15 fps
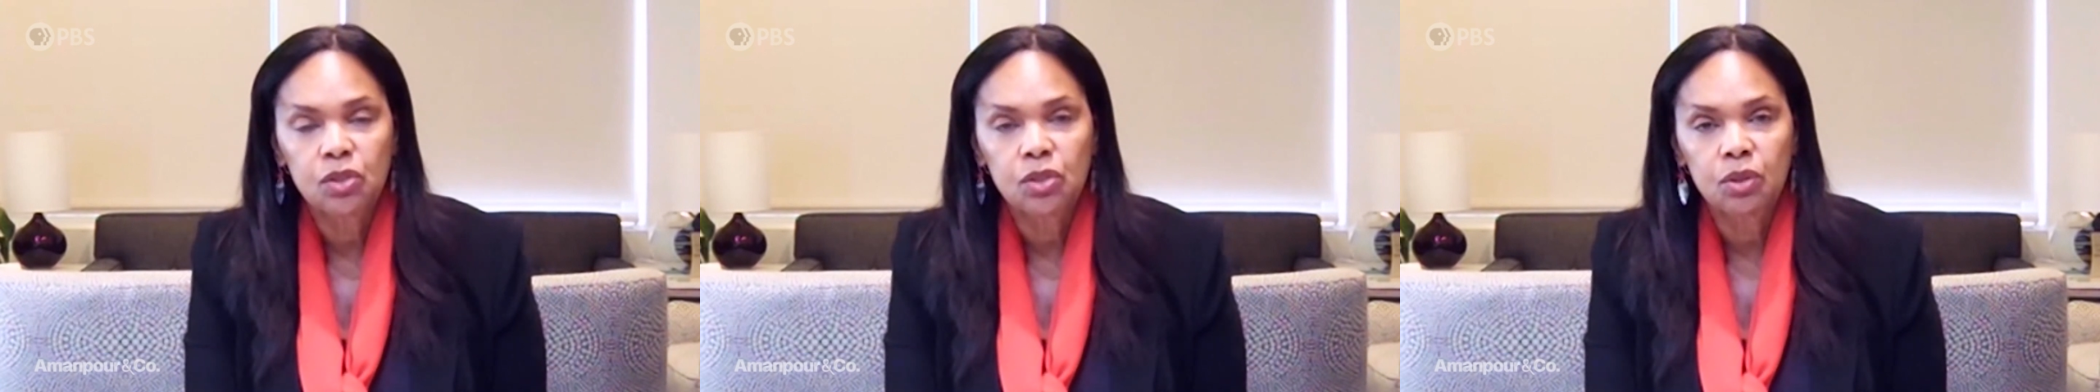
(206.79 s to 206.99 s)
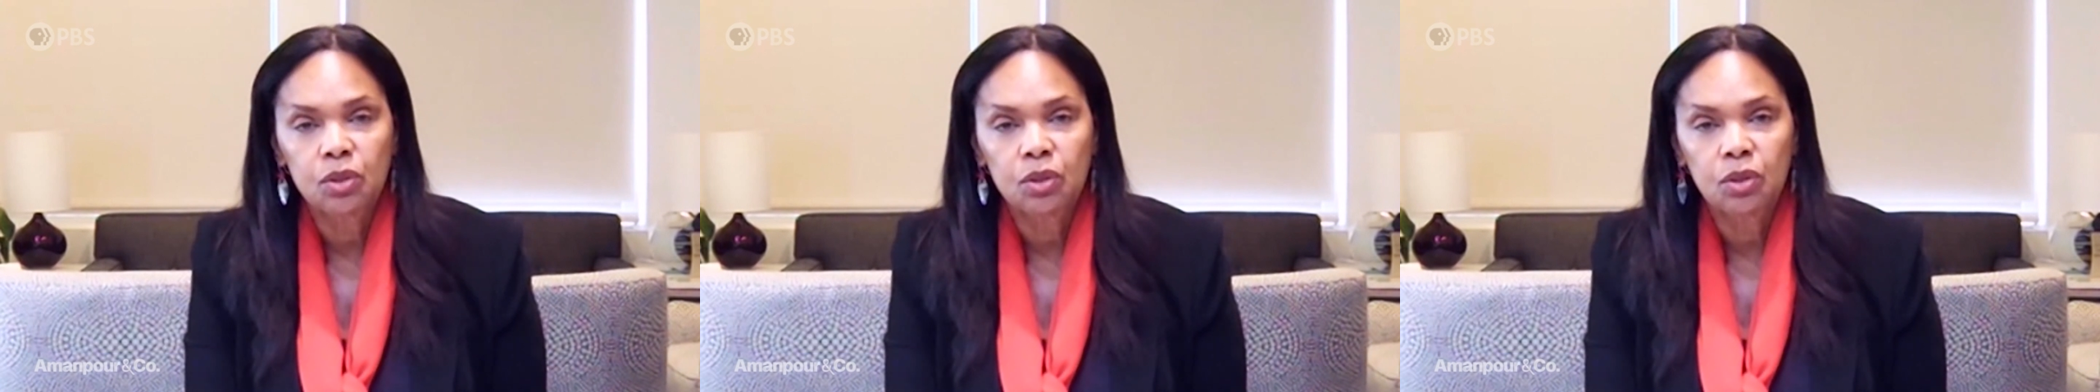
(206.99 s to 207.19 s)

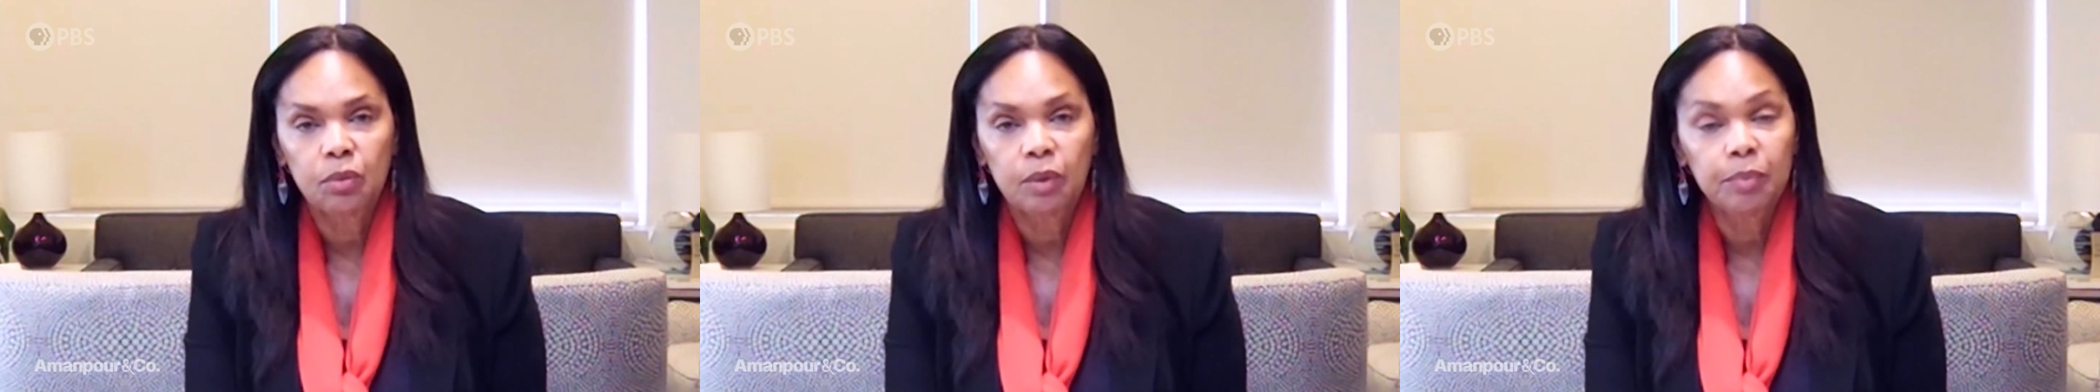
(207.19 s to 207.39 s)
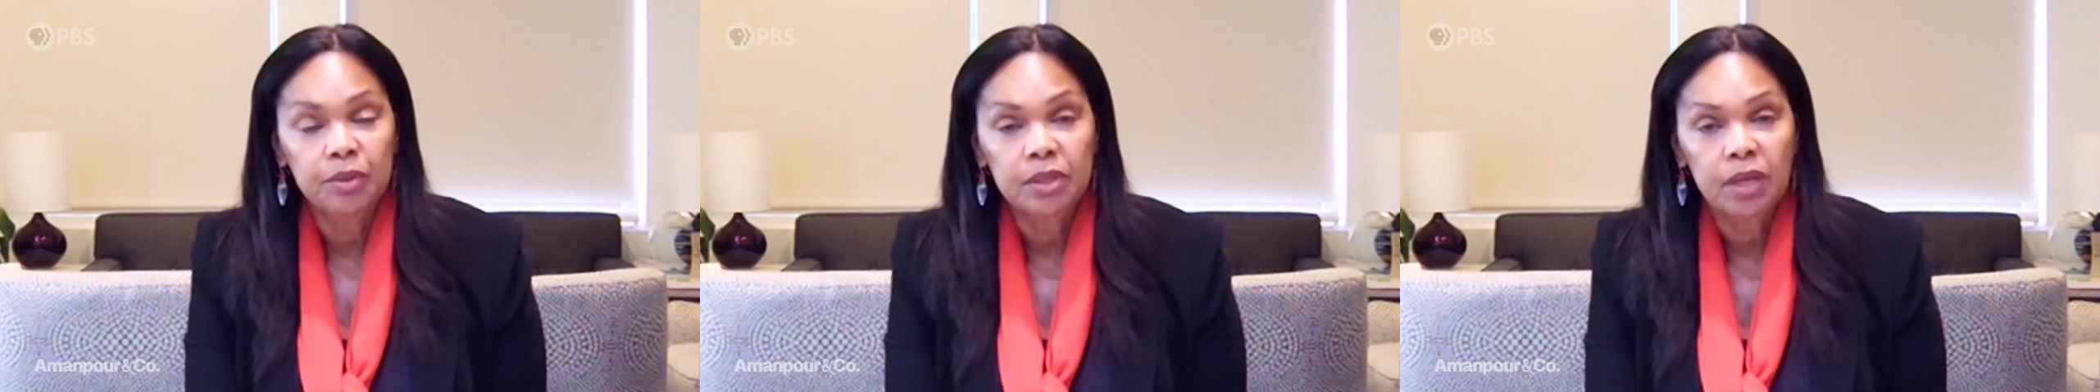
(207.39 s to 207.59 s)
to
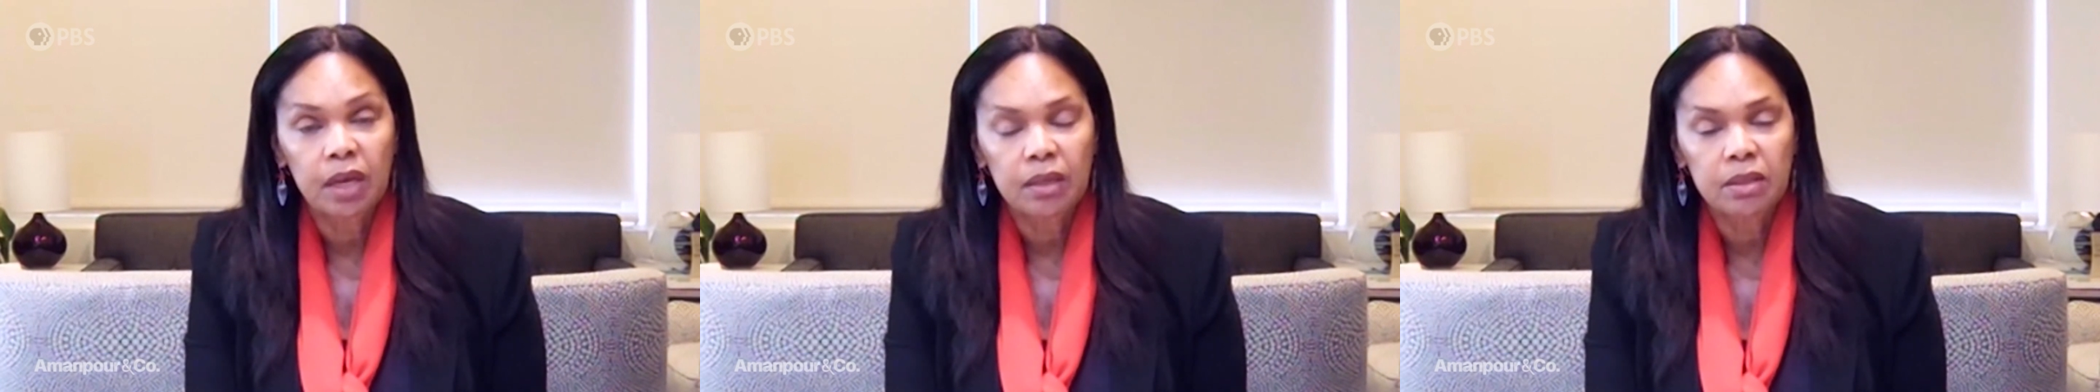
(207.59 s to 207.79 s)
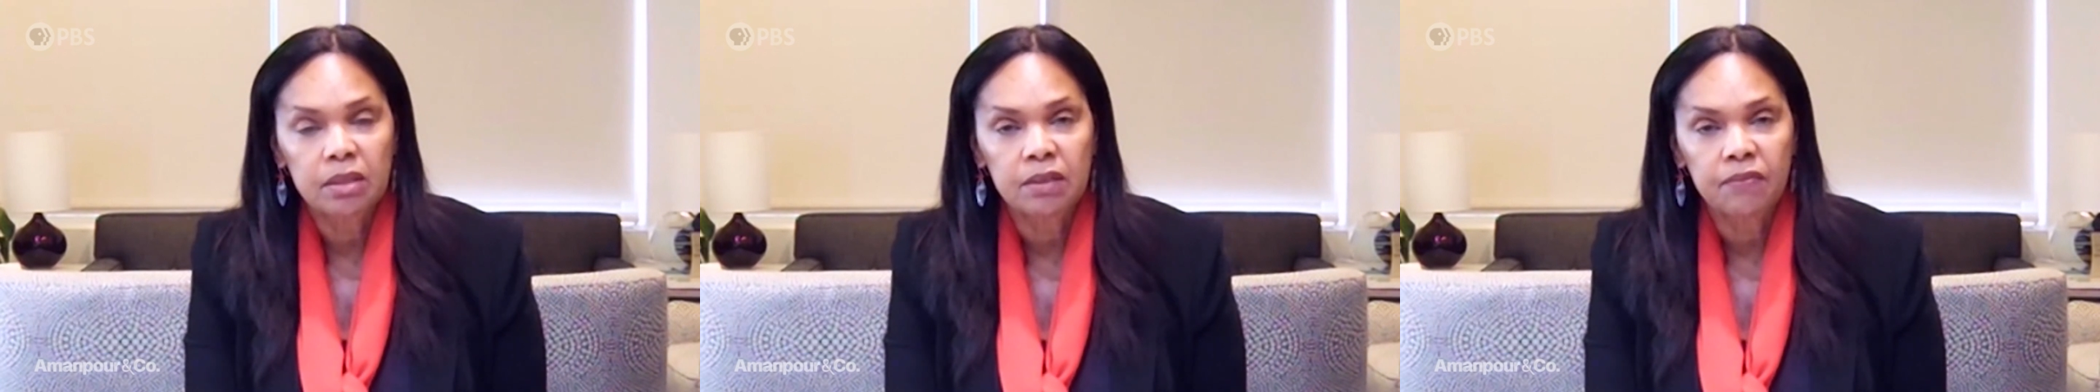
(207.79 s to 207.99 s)

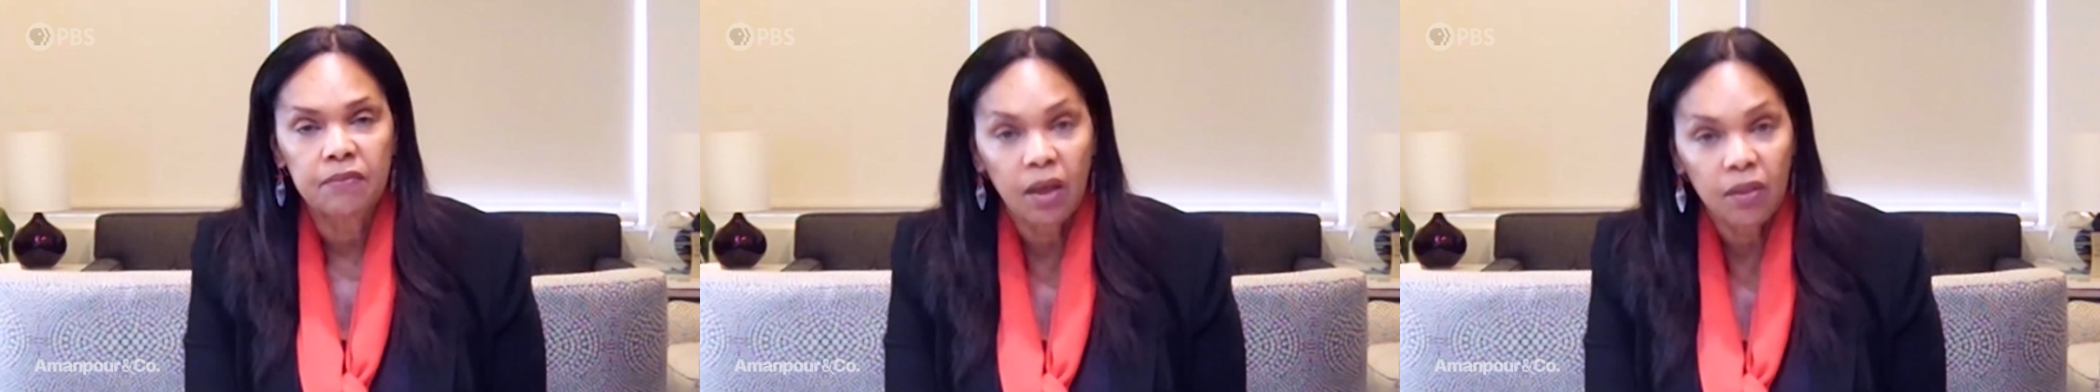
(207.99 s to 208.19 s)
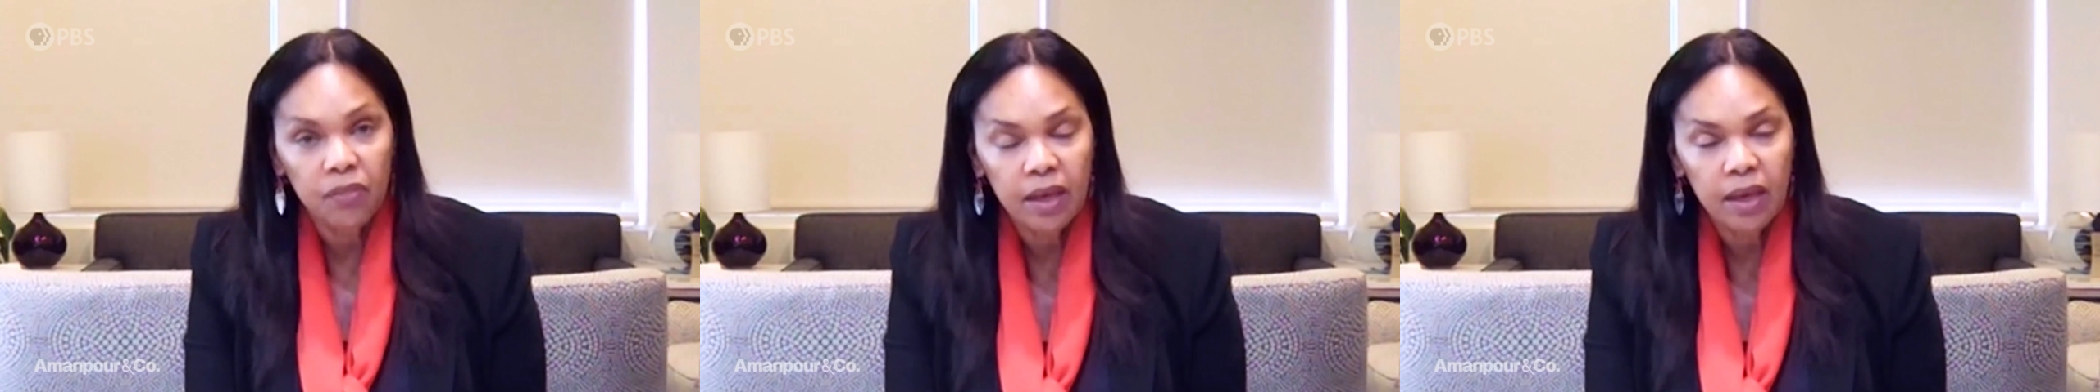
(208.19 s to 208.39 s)
reproductive
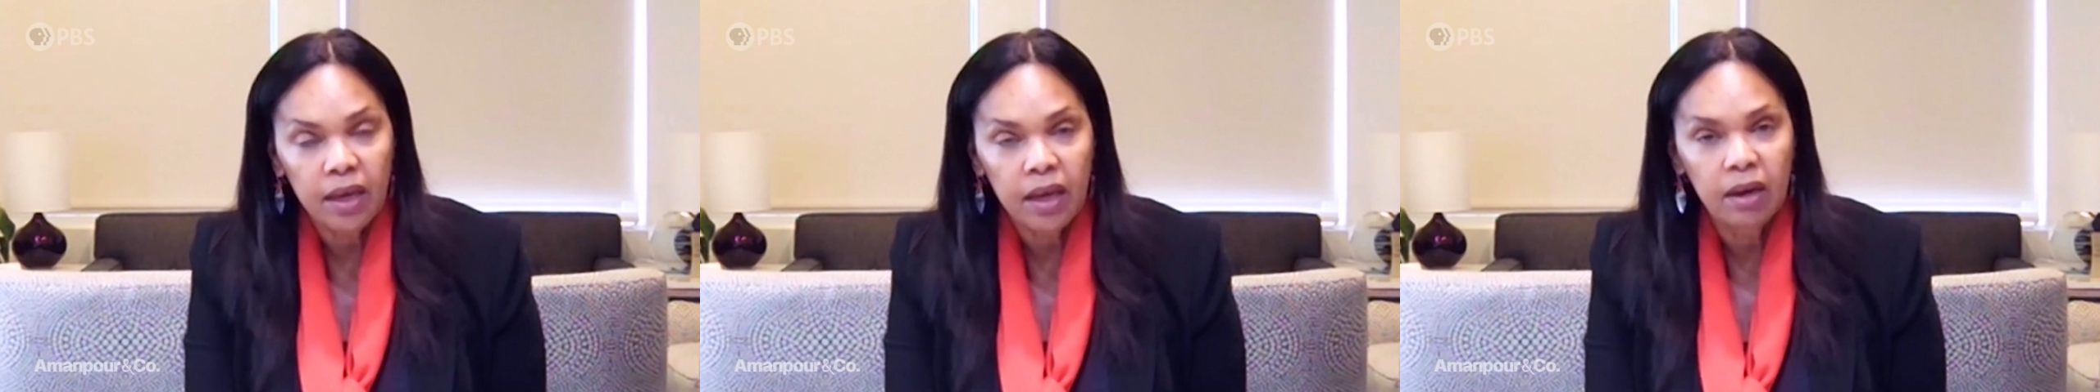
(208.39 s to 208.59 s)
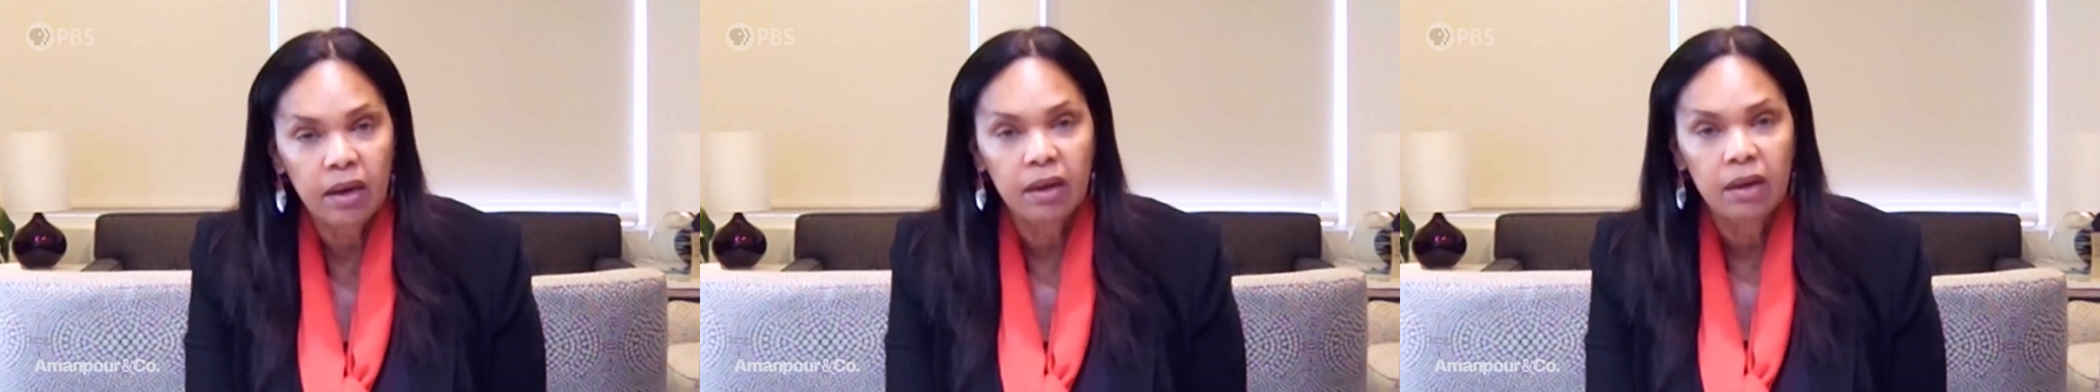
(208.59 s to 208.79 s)
health
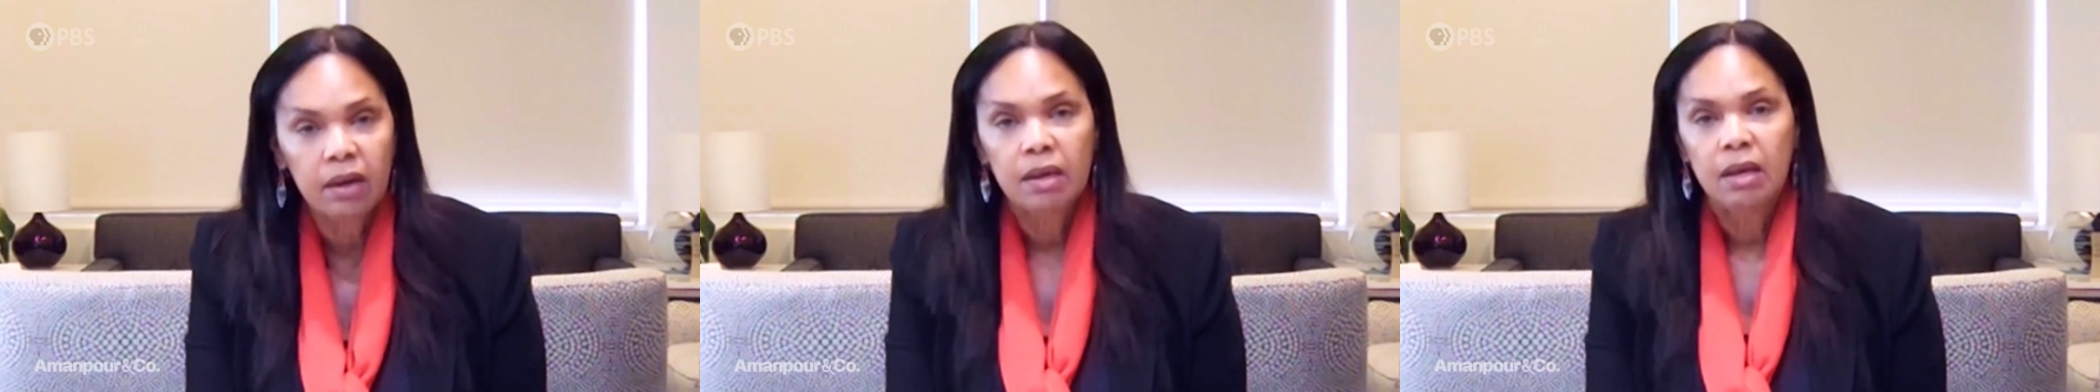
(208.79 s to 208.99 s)
care,